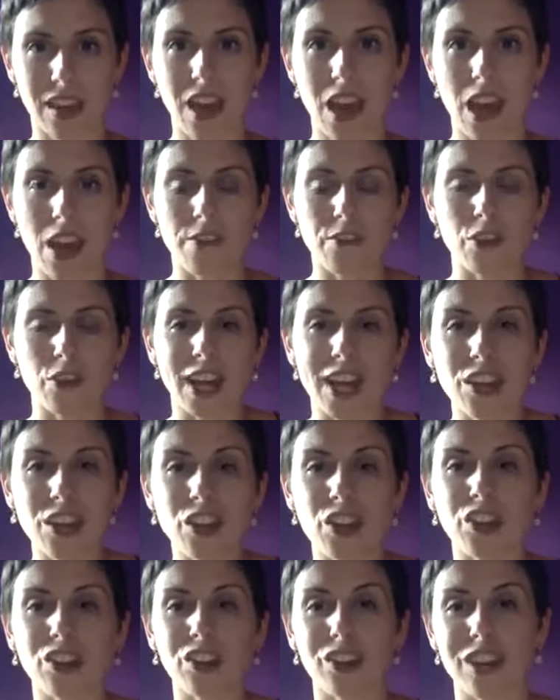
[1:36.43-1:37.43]
If you're getting
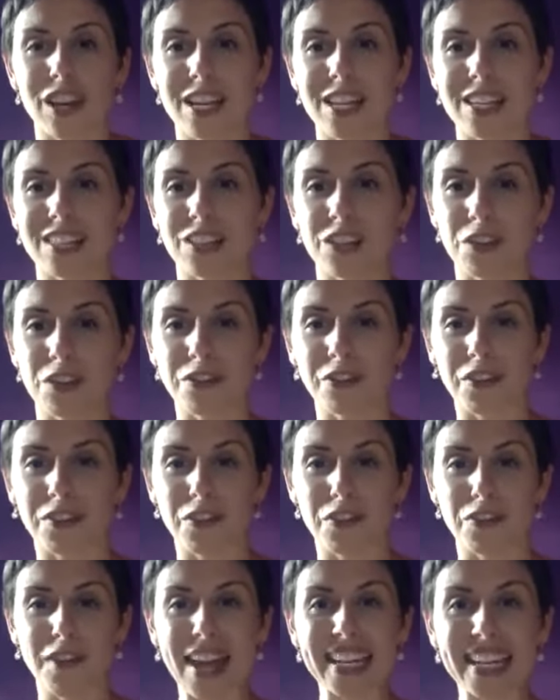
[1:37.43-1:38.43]
curious and you're if you're
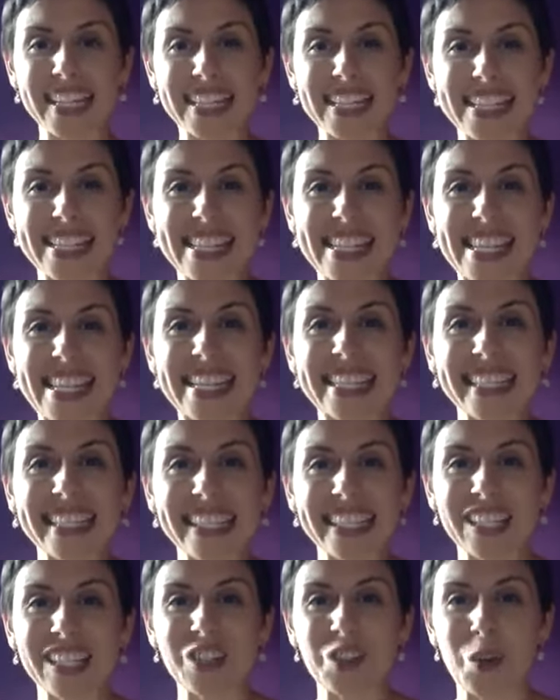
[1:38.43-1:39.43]
finding a
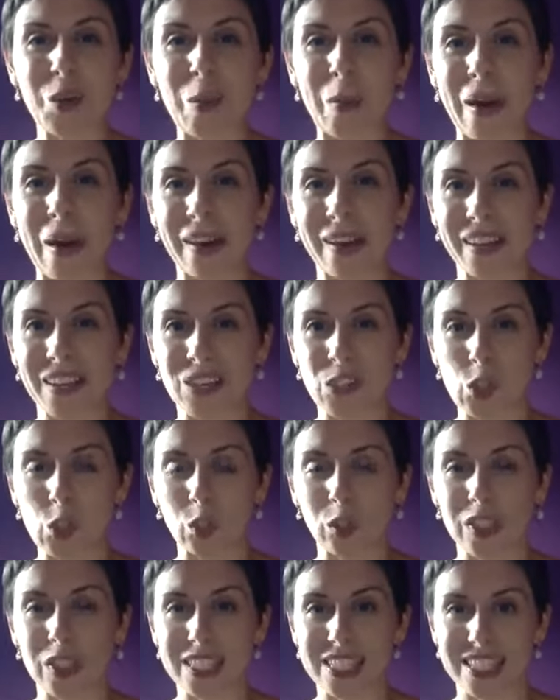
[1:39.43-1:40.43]
tingling in your body as you
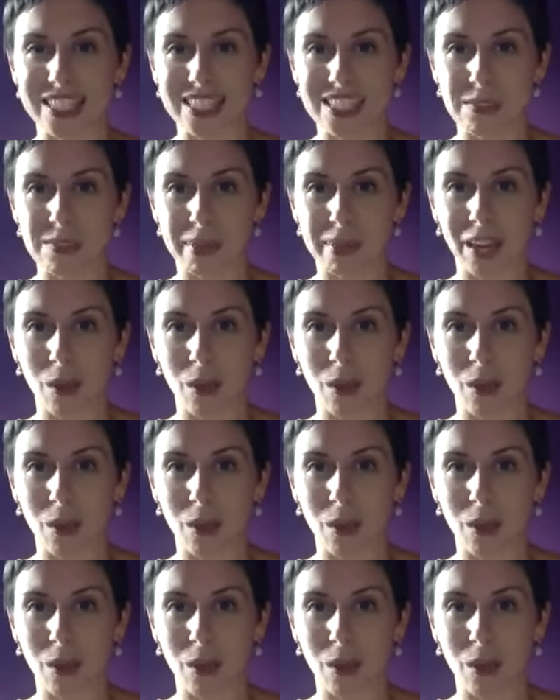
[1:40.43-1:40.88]
listen to me,